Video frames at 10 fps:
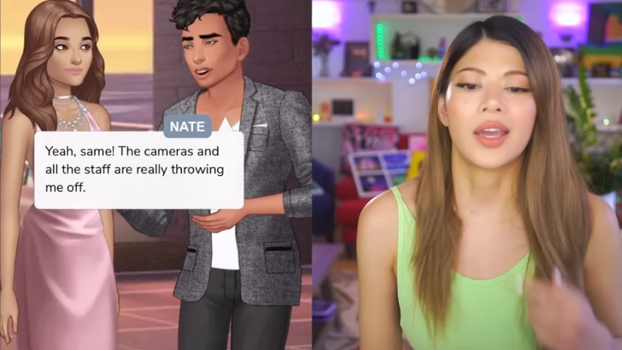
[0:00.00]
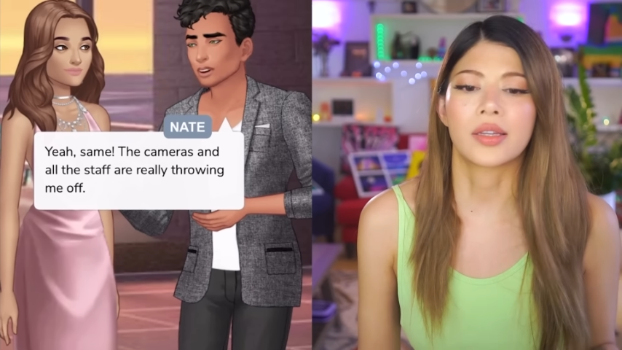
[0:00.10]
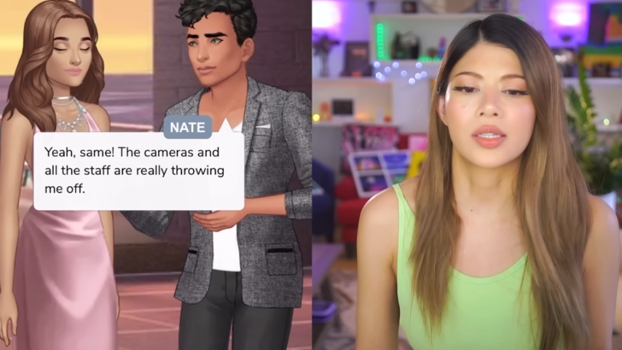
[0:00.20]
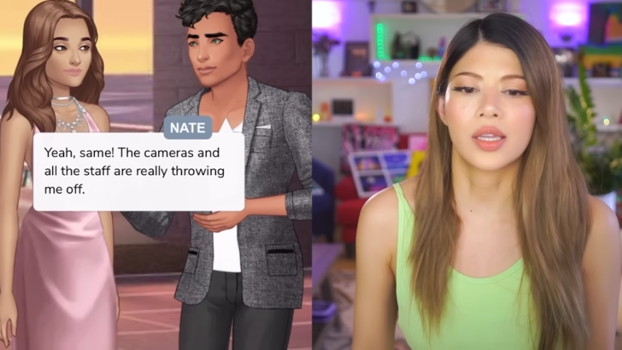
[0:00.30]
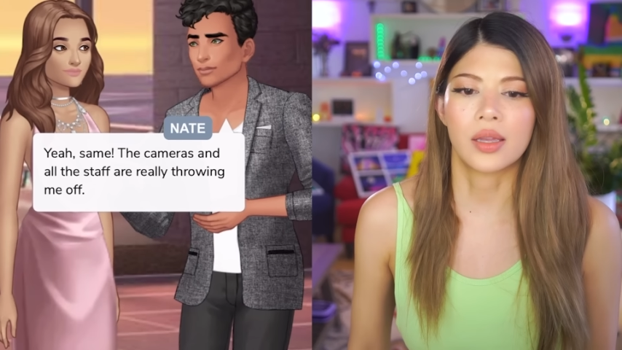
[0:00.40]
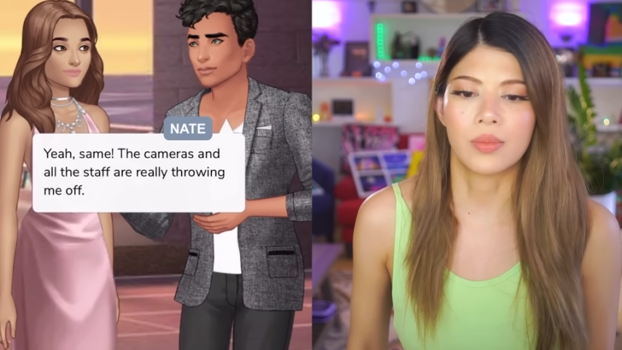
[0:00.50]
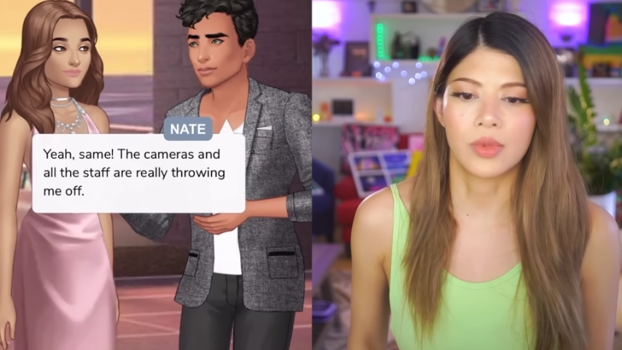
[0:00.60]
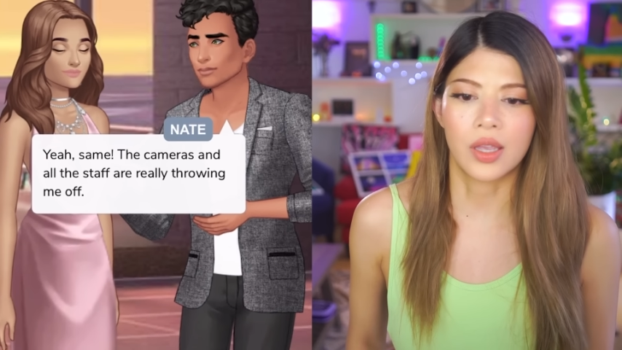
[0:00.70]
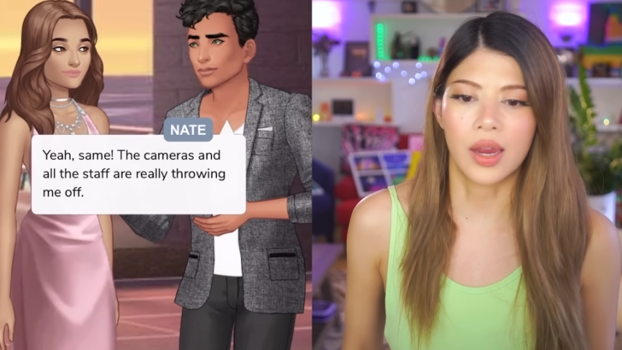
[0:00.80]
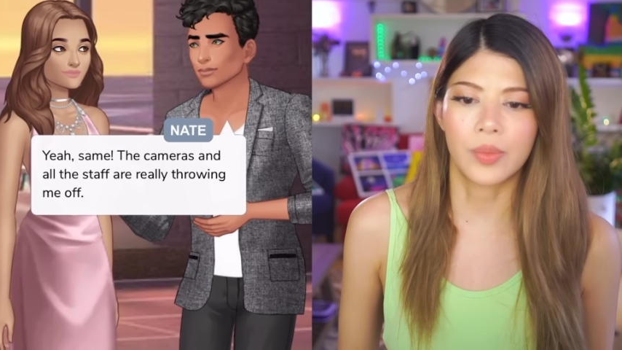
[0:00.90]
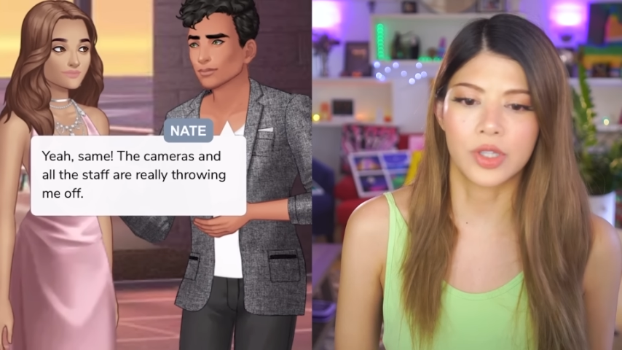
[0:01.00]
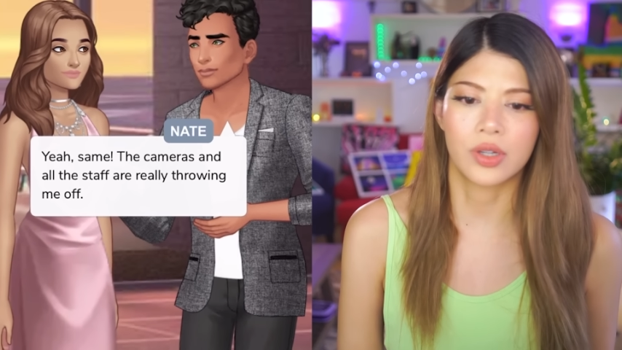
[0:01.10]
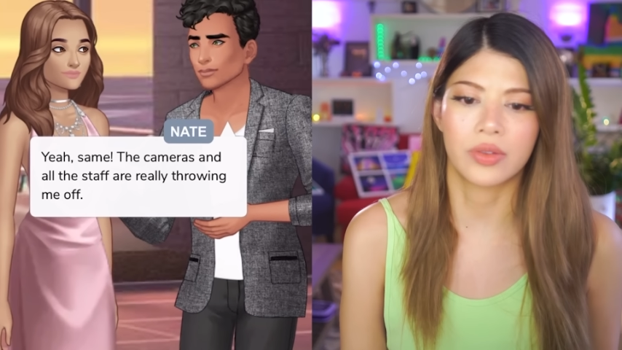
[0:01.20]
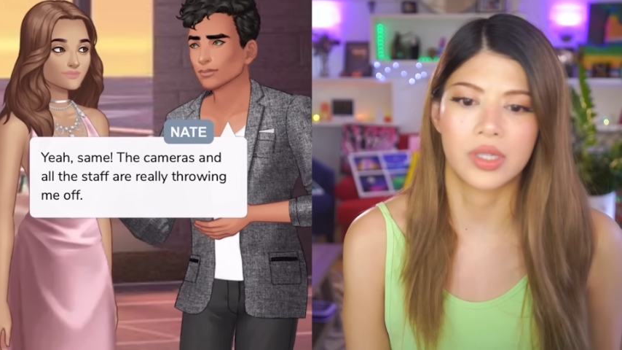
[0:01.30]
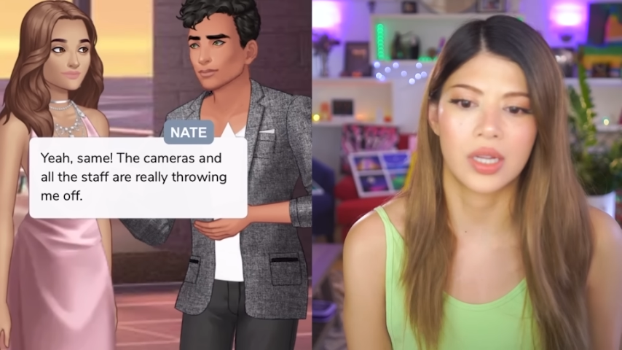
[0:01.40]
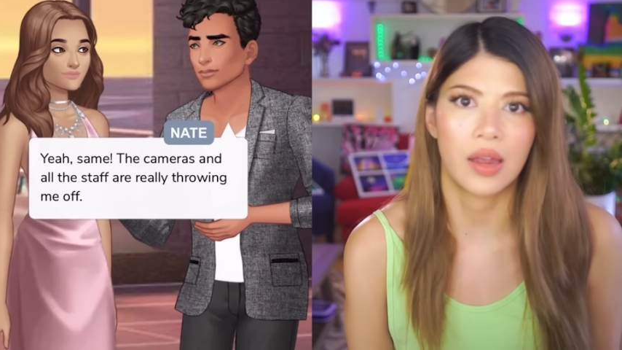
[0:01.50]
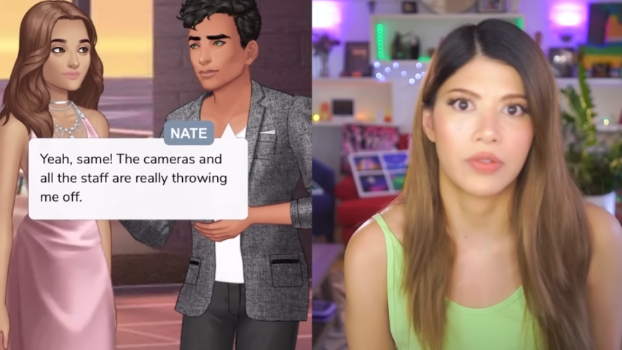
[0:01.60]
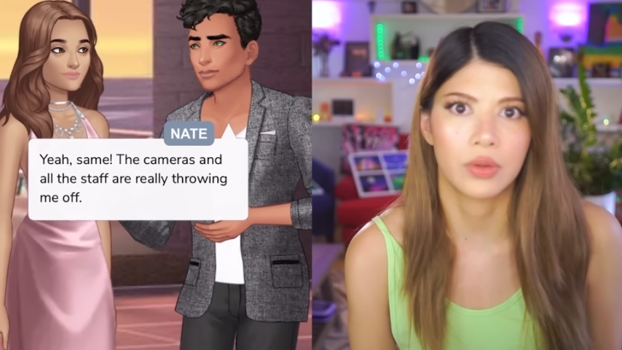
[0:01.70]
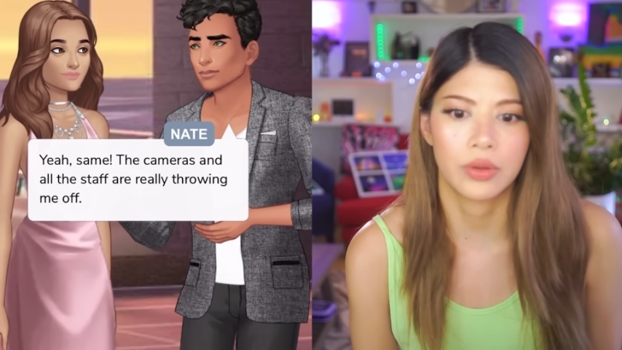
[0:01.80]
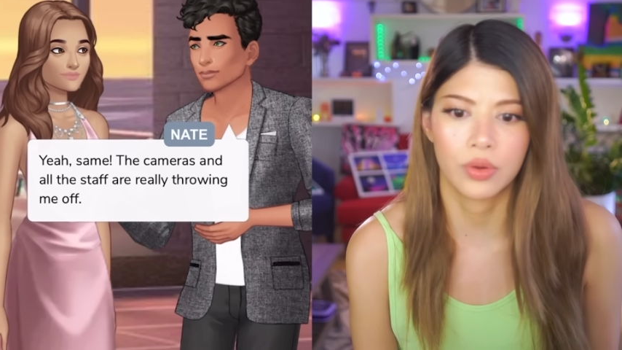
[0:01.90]
Speaker 1: Yeah, same. The cameras and all the
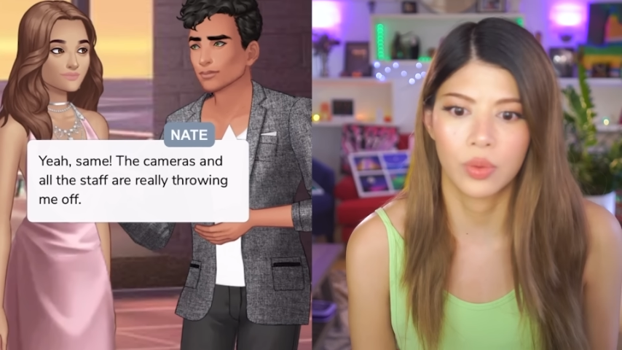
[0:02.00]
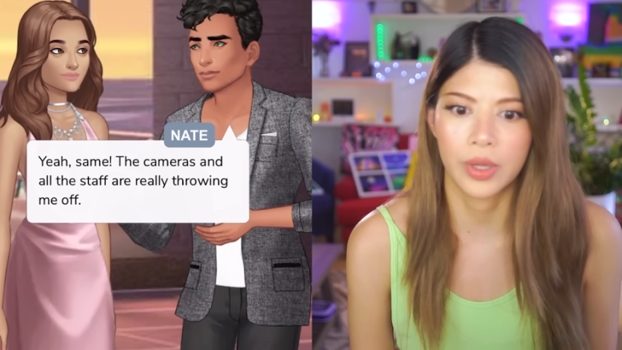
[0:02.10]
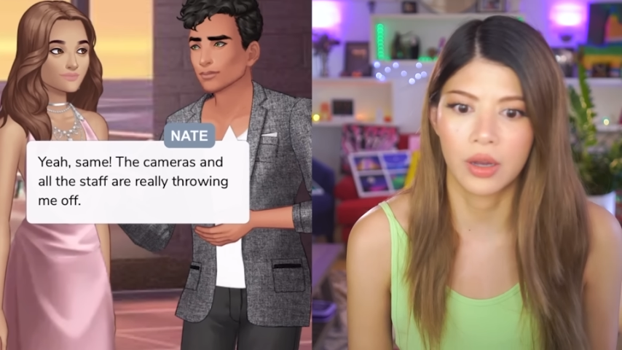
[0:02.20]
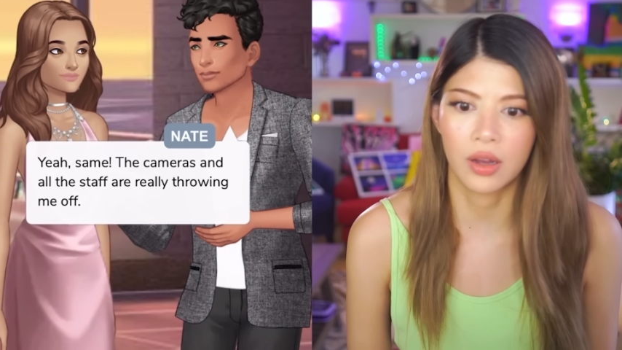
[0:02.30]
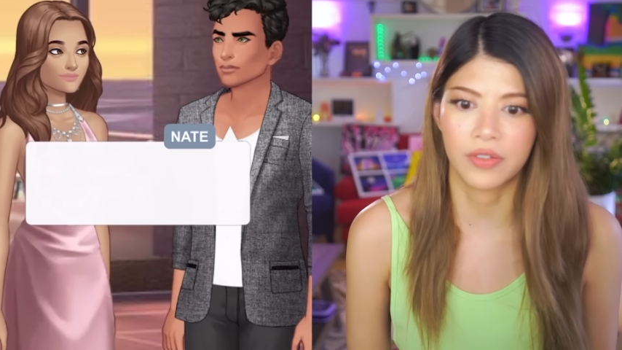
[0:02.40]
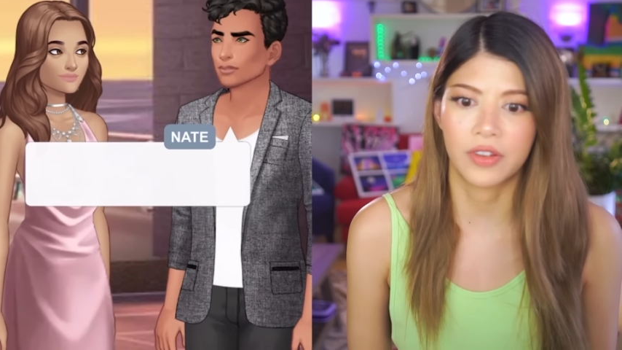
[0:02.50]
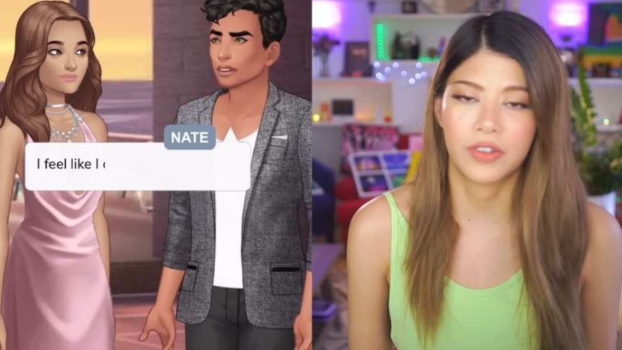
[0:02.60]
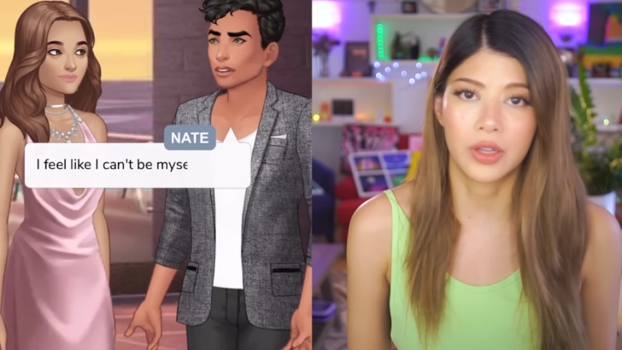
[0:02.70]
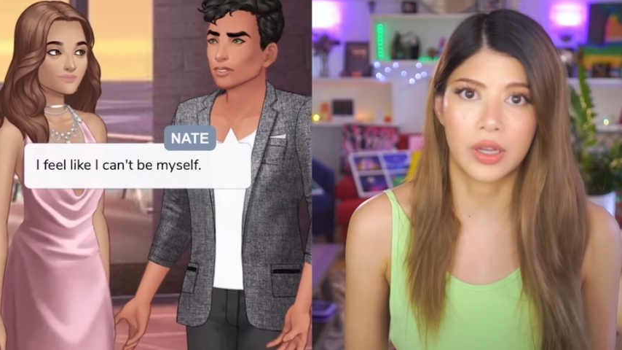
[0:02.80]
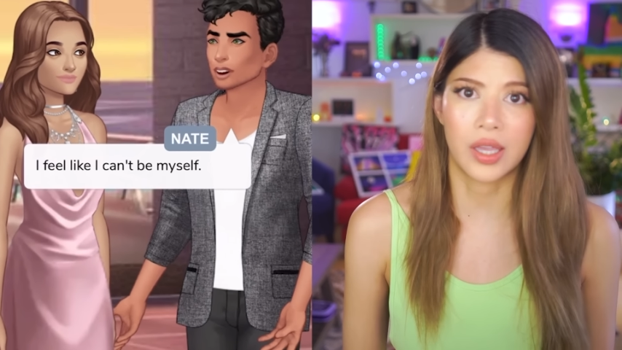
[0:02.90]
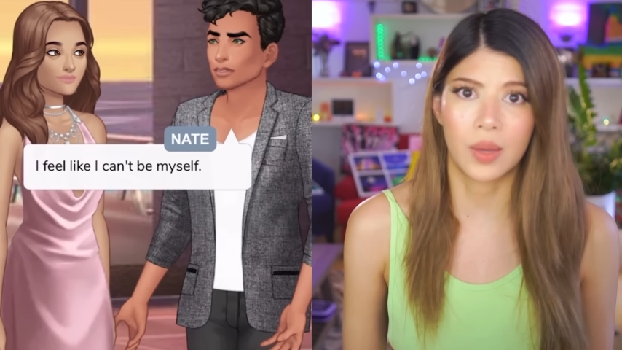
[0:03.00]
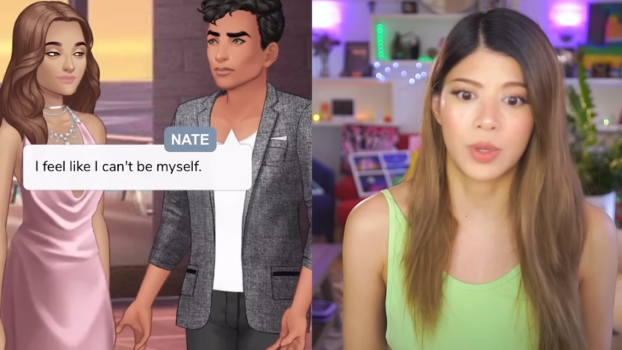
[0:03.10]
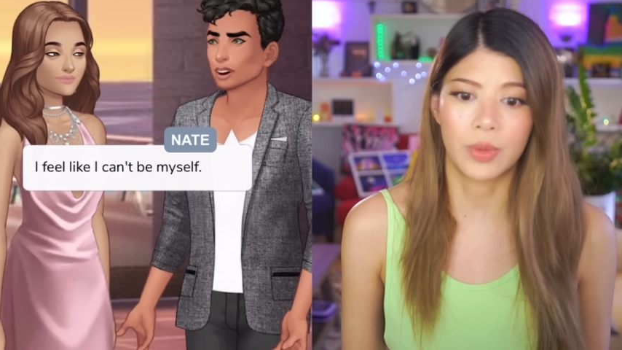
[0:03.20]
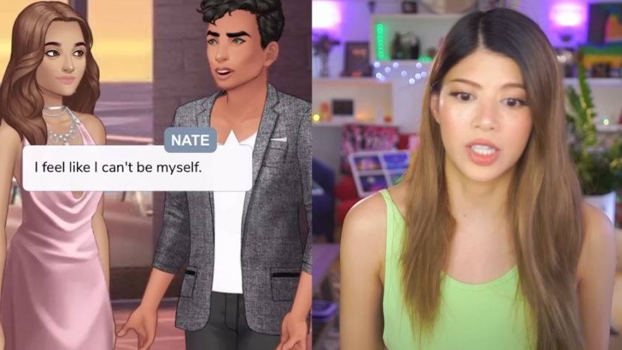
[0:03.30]
staff are really throwing me off. I feel like I can't be